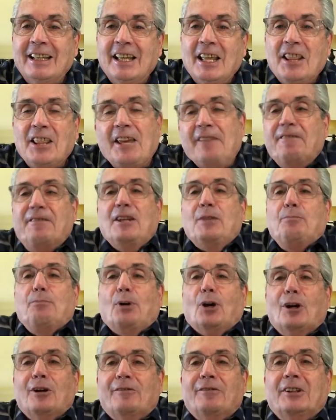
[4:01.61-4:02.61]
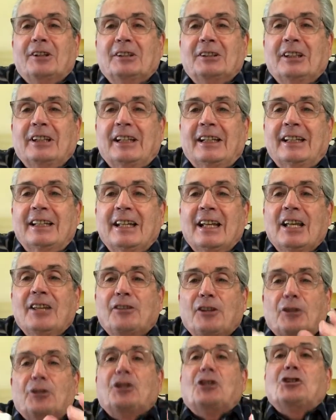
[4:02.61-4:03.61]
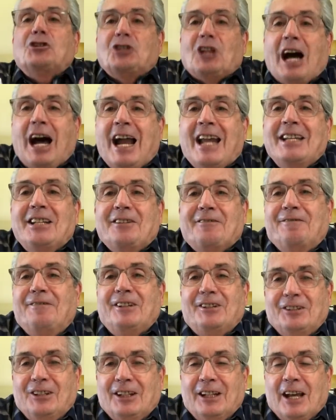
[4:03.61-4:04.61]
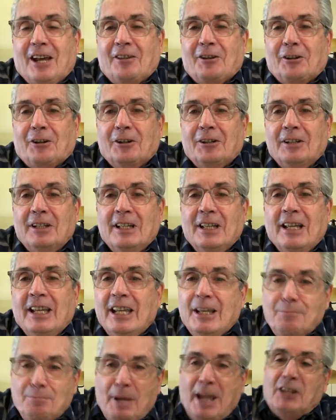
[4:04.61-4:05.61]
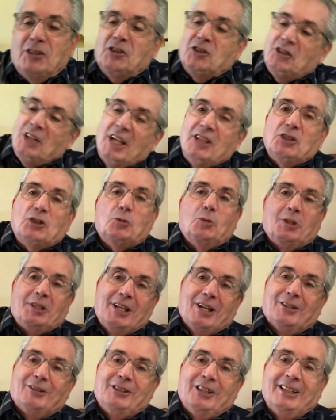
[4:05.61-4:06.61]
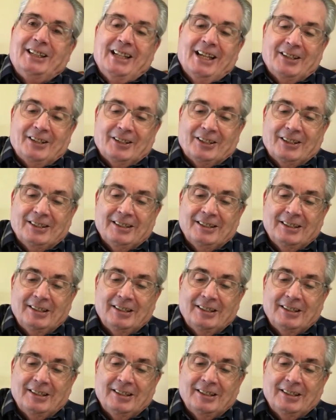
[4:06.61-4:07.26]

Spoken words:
They fit perfectly. They're designed to fit together. It makes sense when they're together.